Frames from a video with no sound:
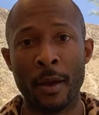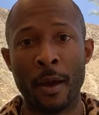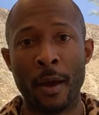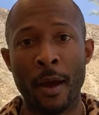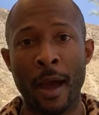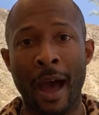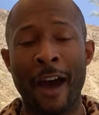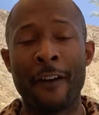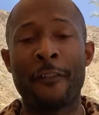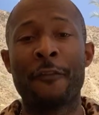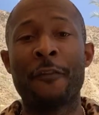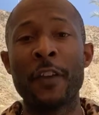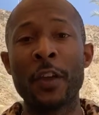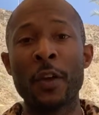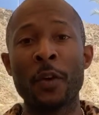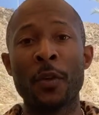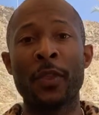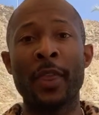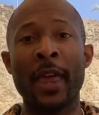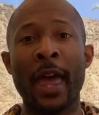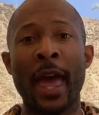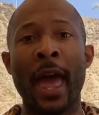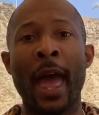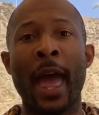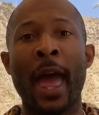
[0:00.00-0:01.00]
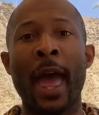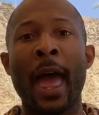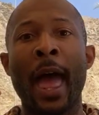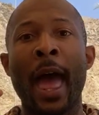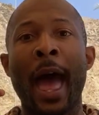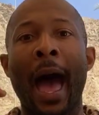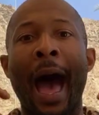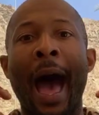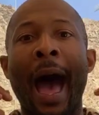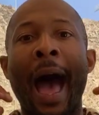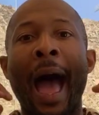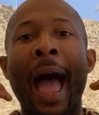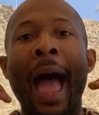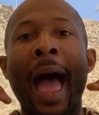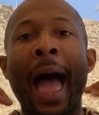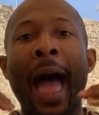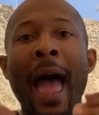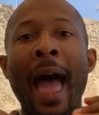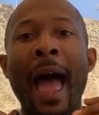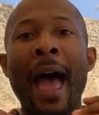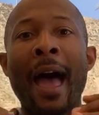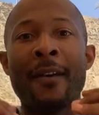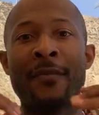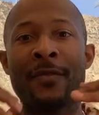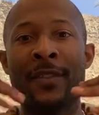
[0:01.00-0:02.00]
I feel that I
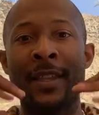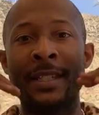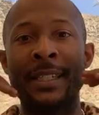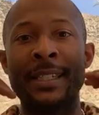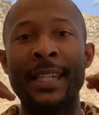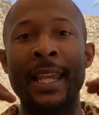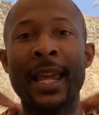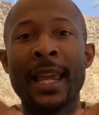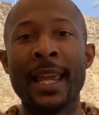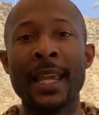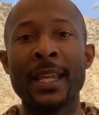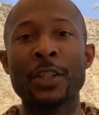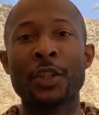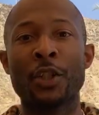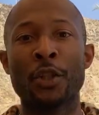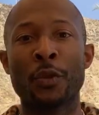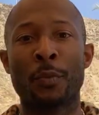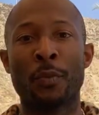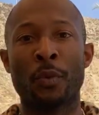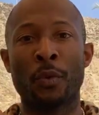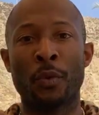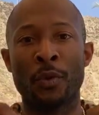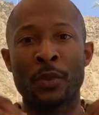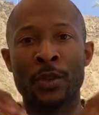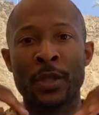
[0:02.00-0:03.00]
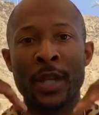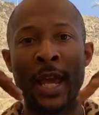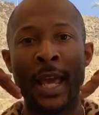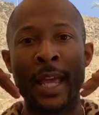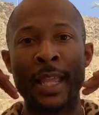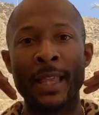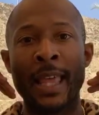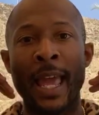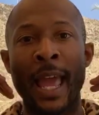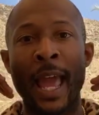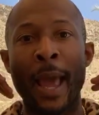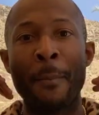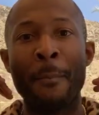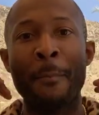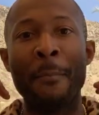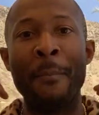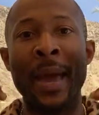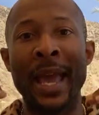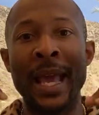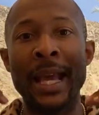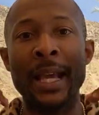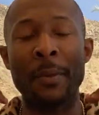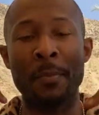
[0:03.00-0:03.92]
have the tangibles that make